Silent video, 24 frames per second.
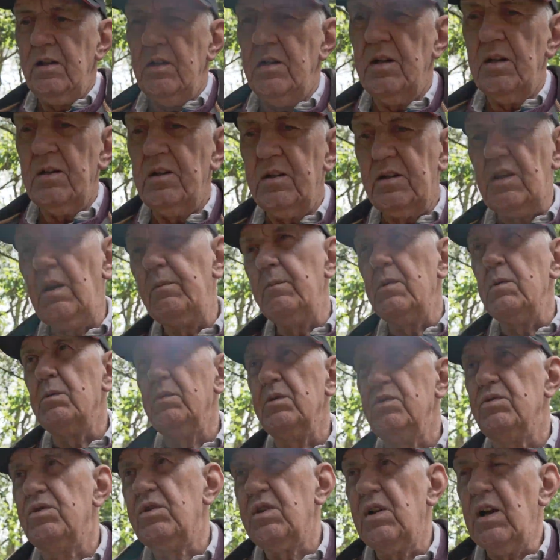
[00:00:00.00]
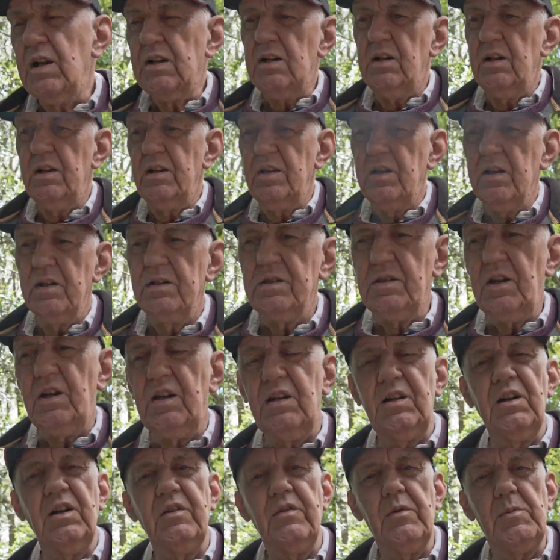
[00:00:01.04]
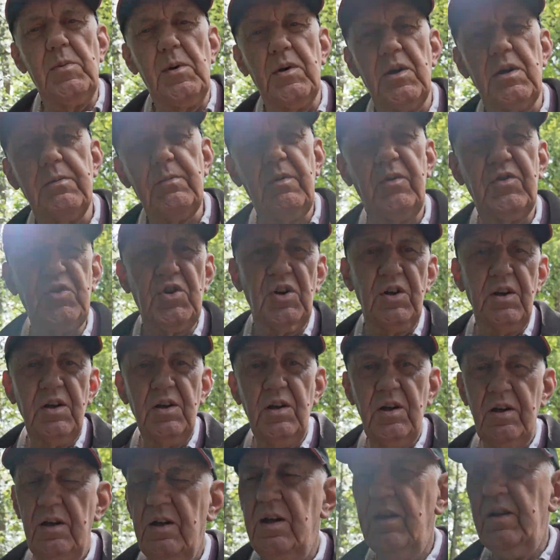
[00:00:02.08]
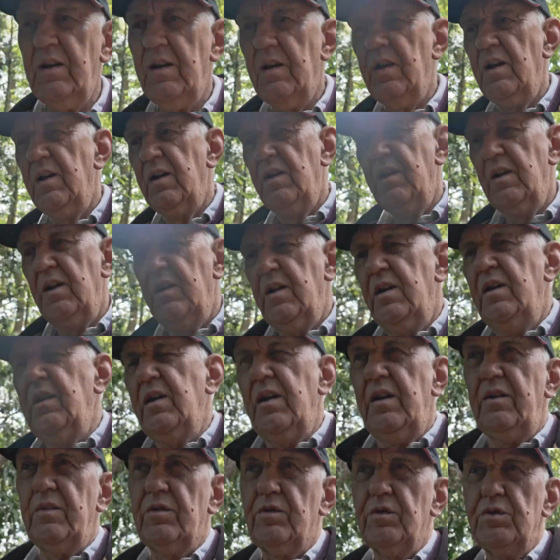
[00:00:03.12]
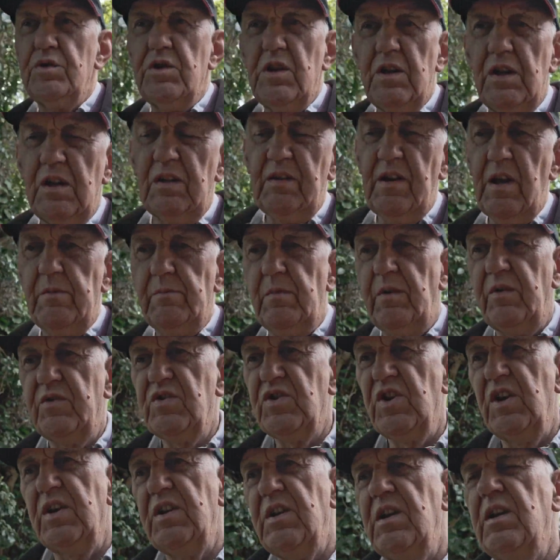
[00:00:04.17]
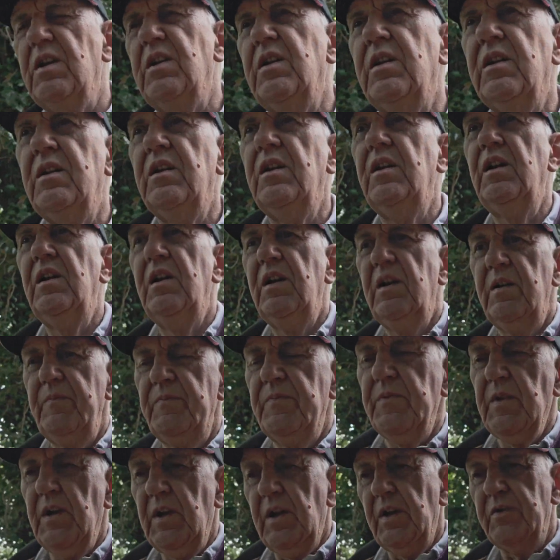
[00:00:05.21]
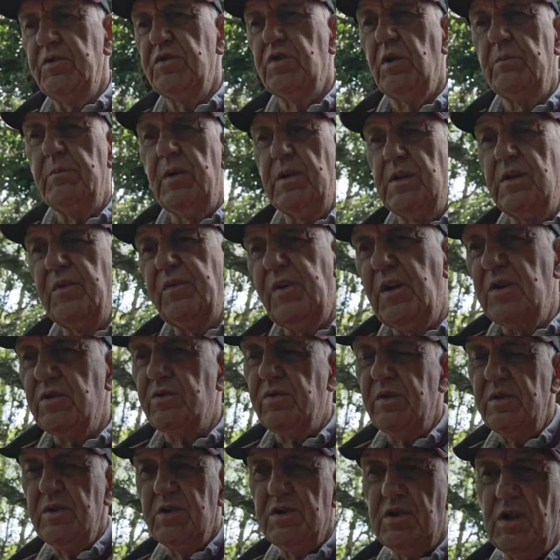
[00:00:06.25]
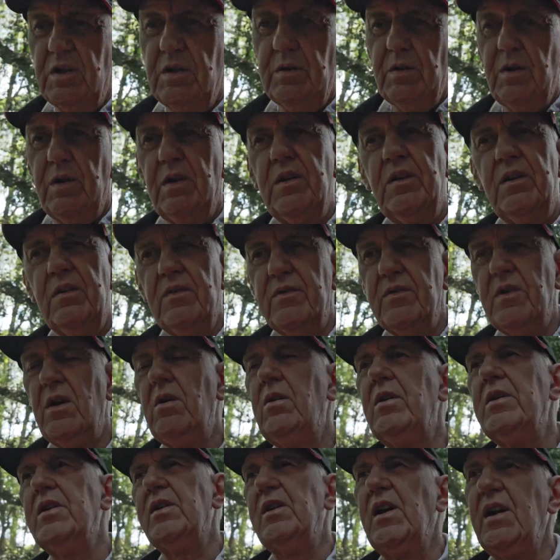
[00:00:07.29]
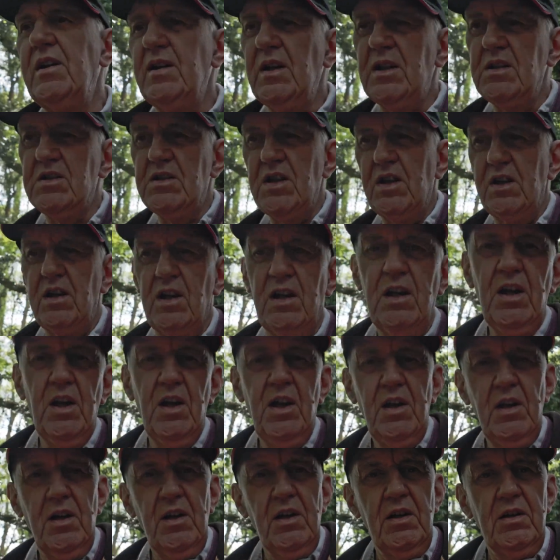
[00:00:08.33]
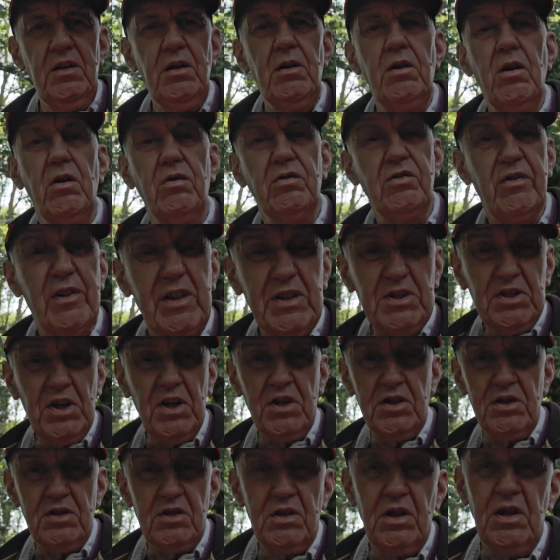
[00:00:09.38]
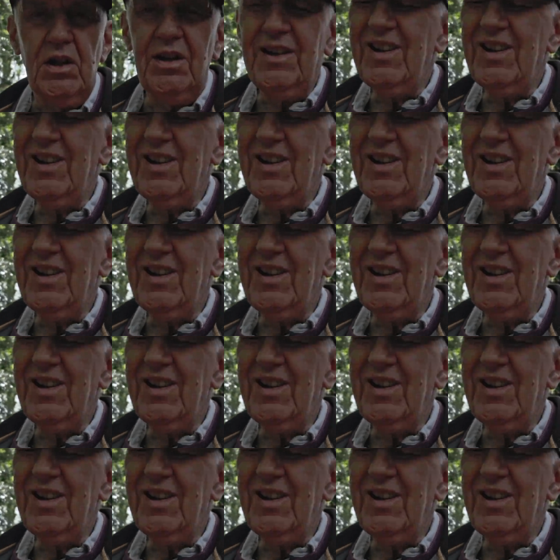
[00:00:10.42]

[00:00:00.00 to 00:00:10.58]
Uh, the company was latterly taken over by M F J, and of course now M F J have stopped manufacturing, so the high gain antenna no longer exists.